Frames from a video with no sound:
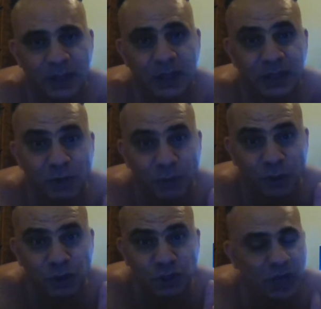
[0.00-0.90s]
They're a
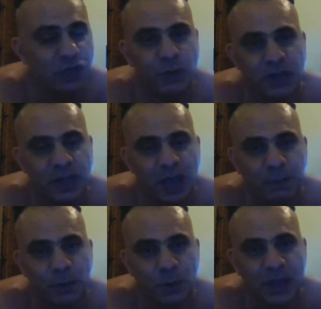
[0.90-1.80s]
more genuine
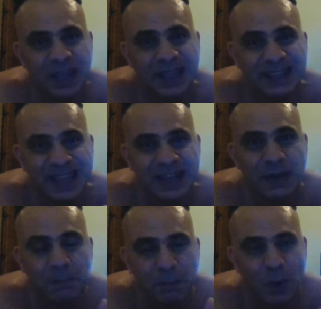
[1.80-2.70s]
couple than
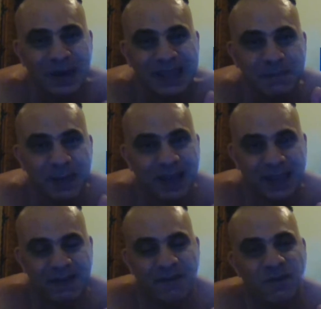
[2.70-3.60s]
Molly
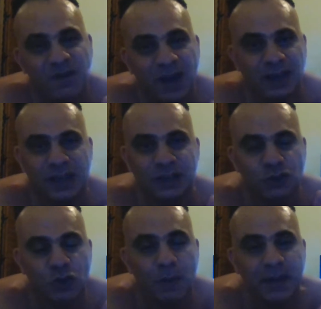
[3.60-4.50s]
May and fucking
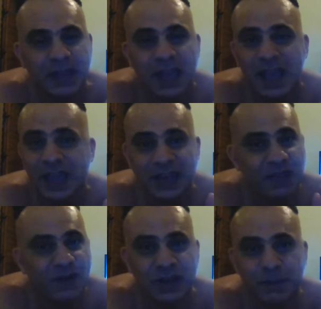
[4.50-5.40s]
Tommy. And
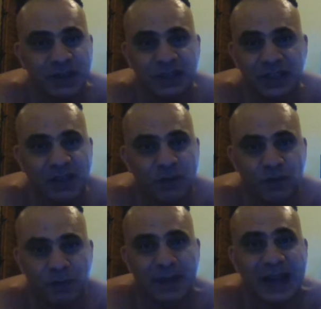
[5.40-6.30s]
they've only been together
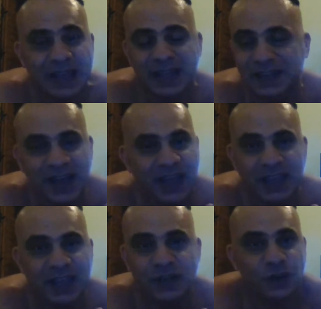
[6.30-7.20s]
for barely a
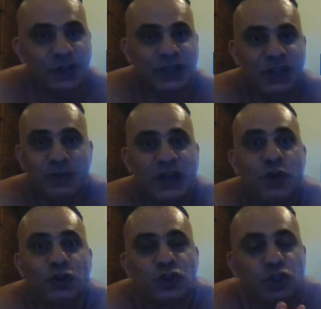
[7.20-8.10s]
day. And you can tell they're
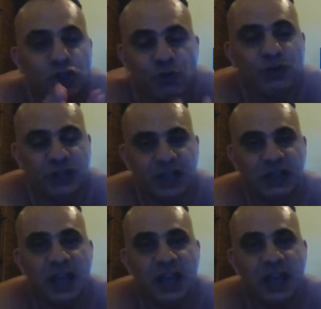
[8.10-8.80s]
not suited.